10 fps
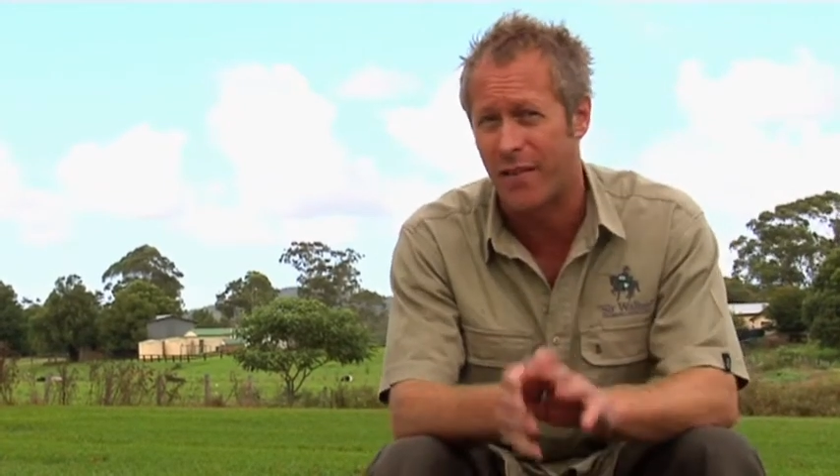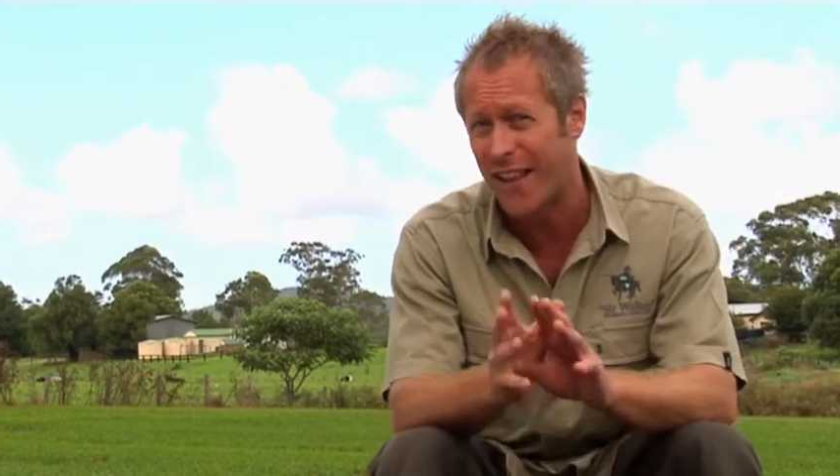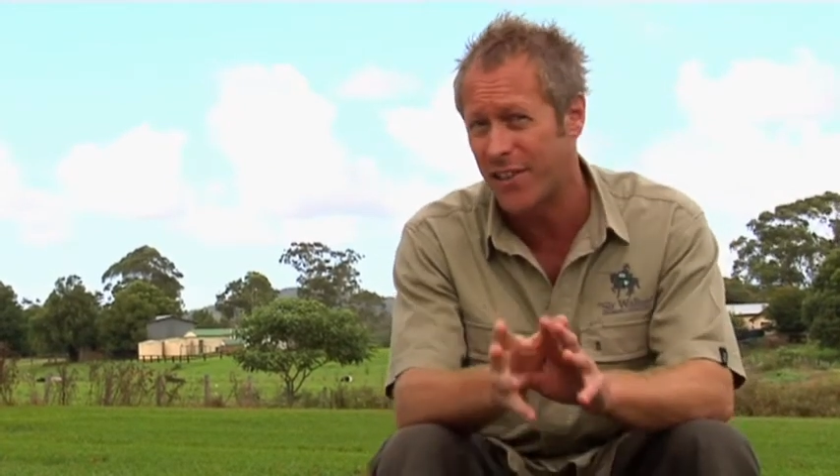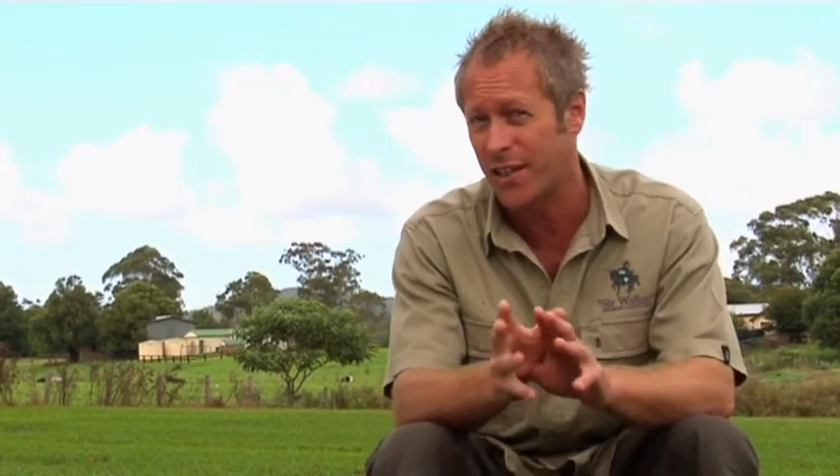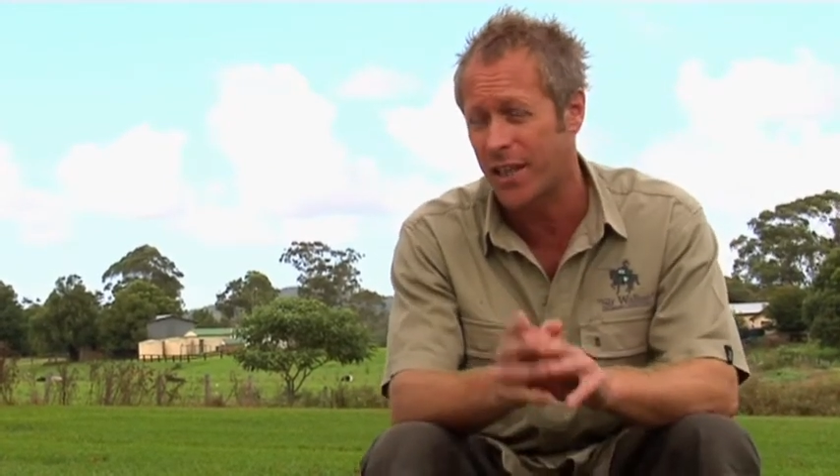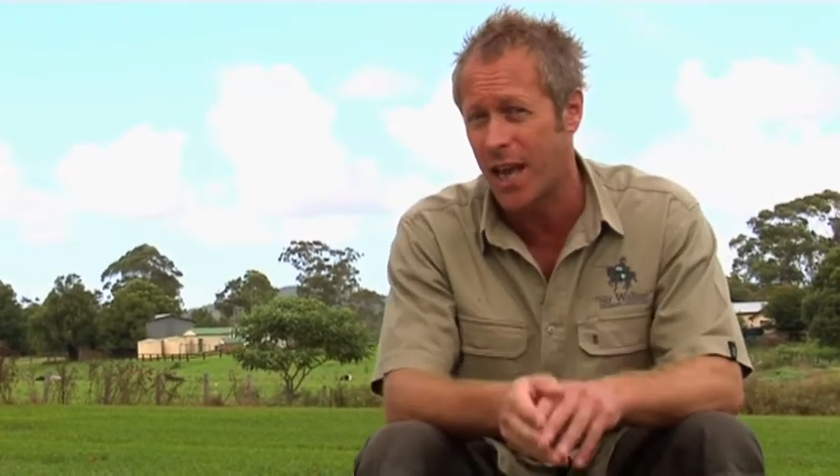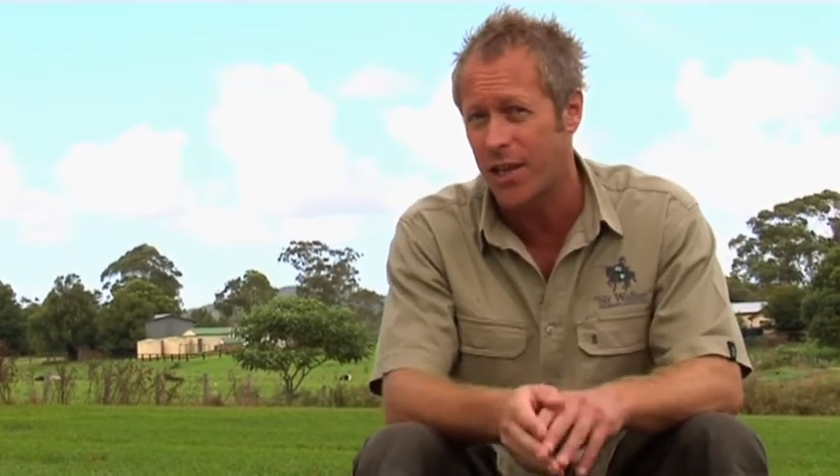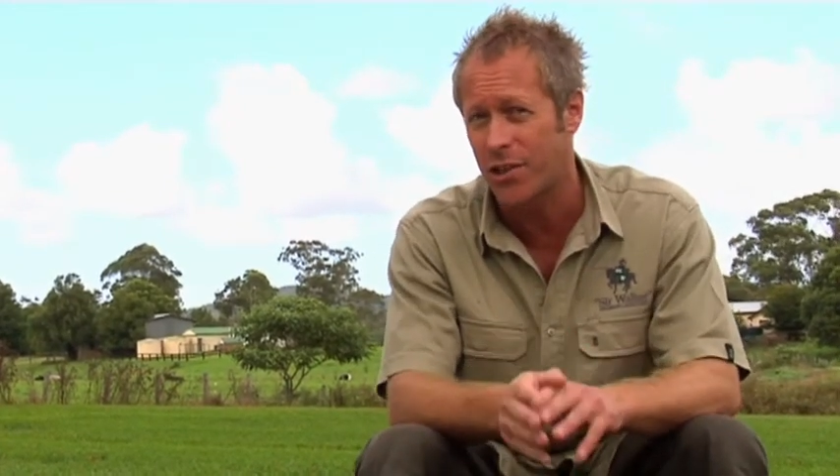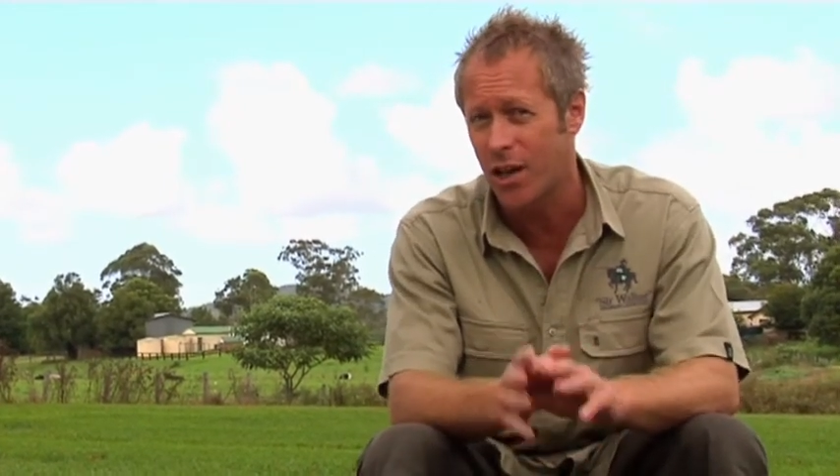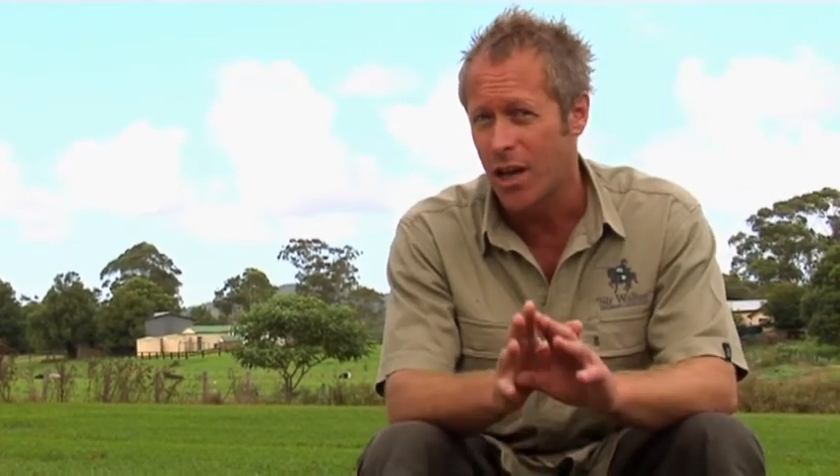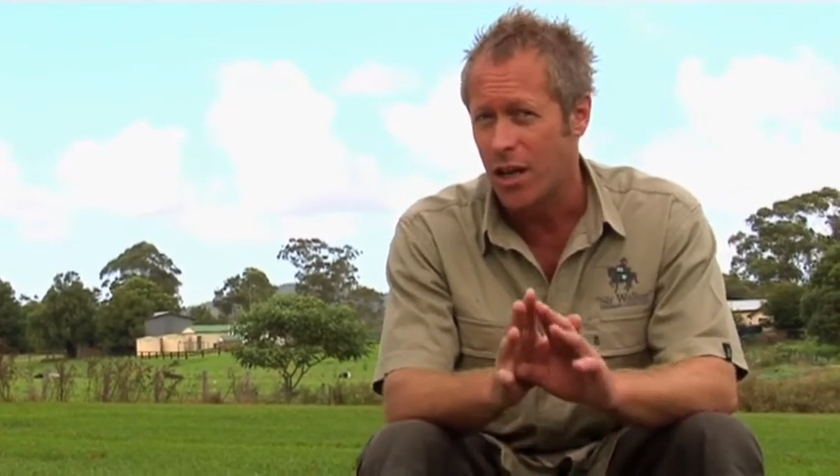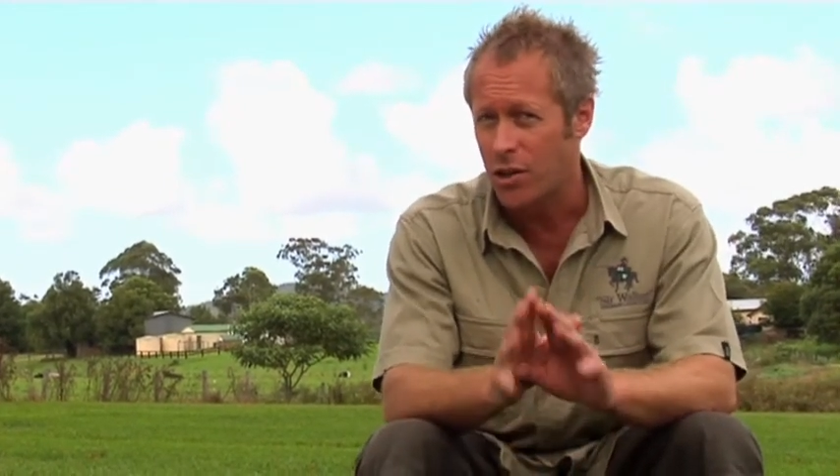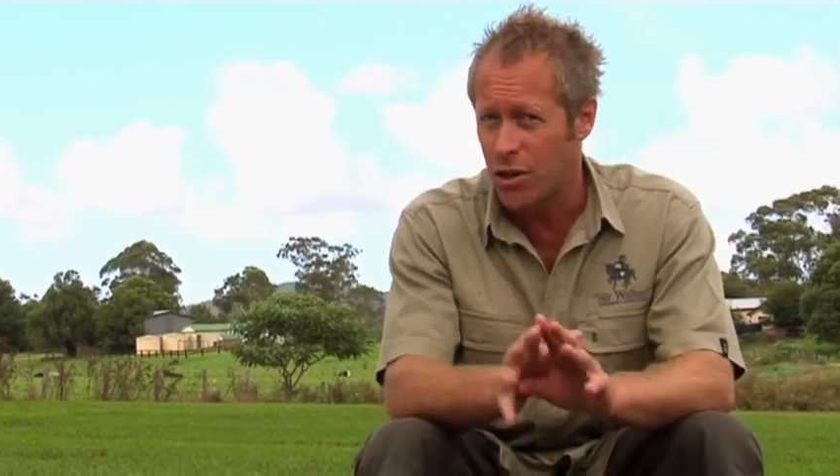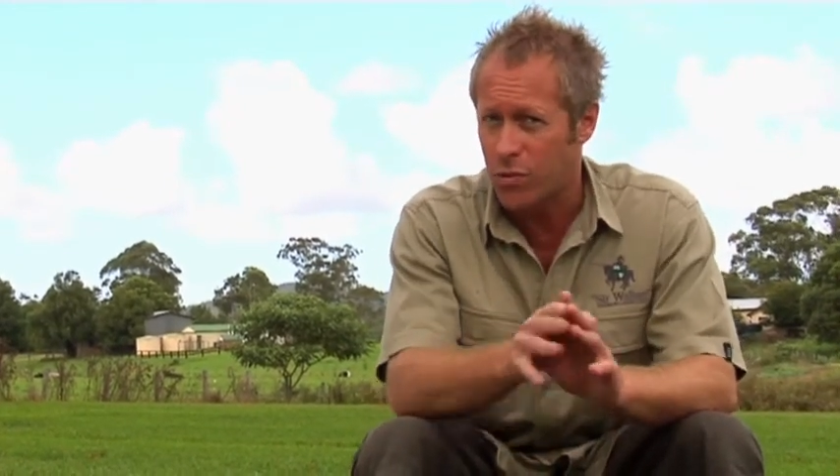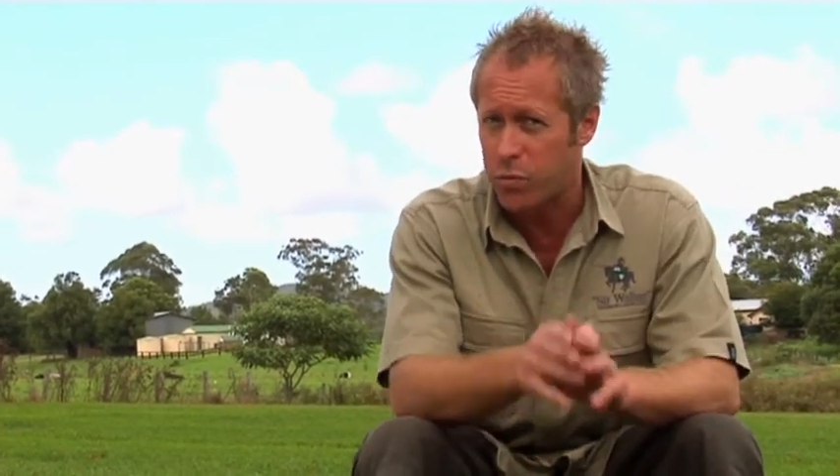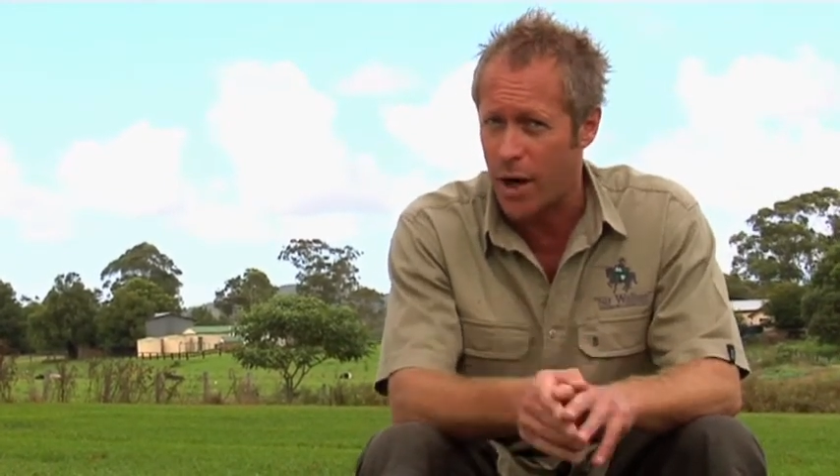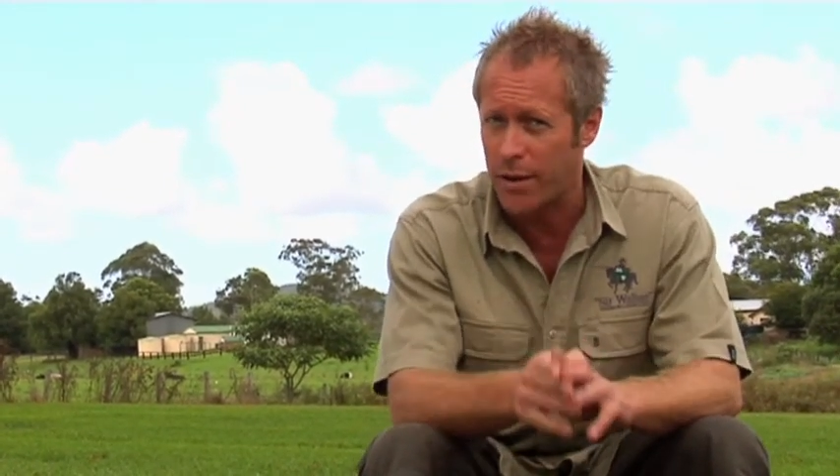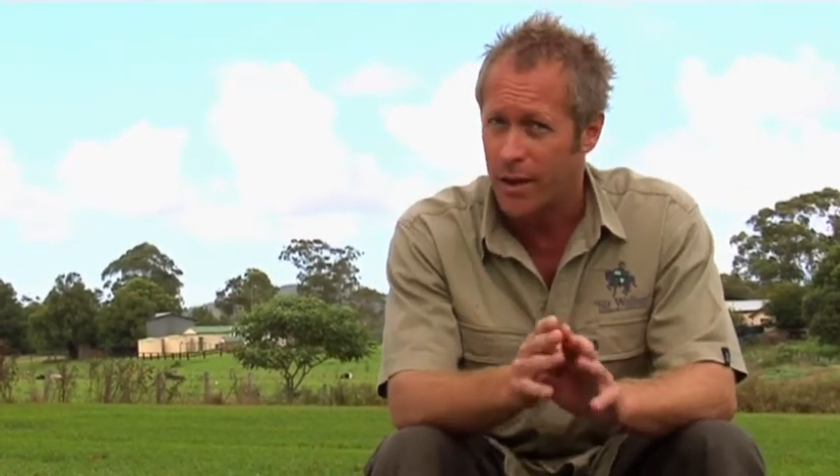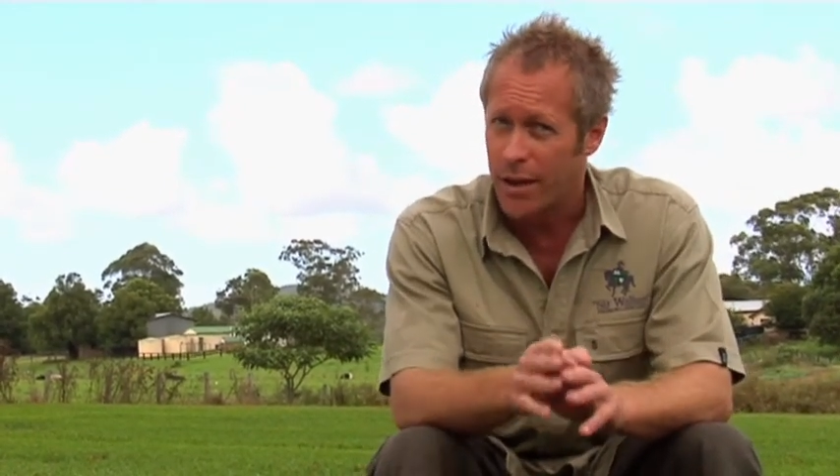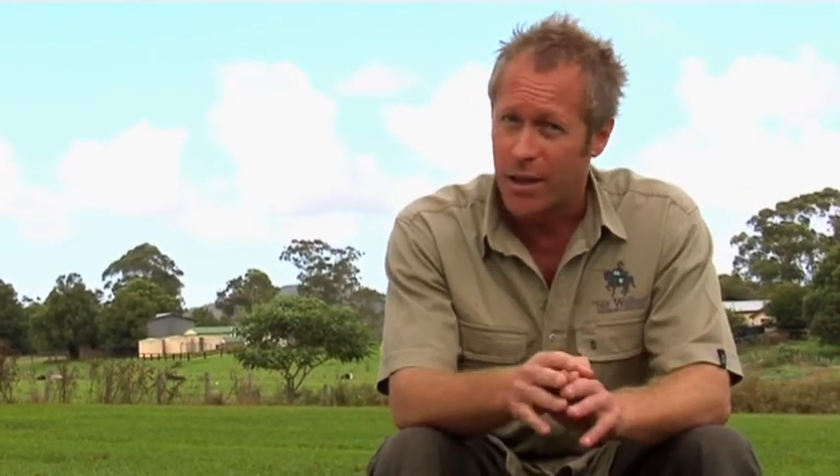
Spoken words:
Now, if that's the case, just wait